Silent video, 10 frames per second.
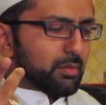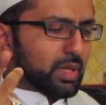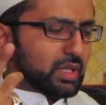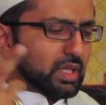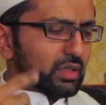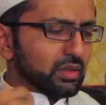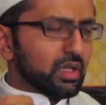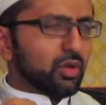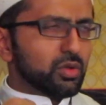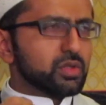But then
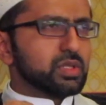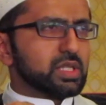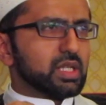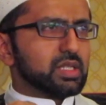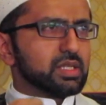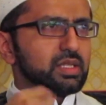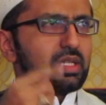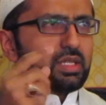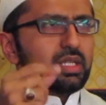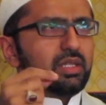Allah also says,
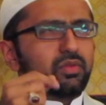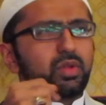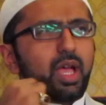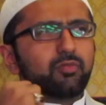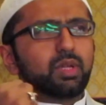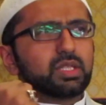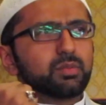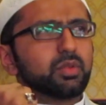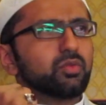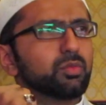indeed, if you have
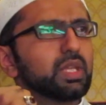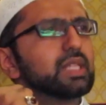multiple women,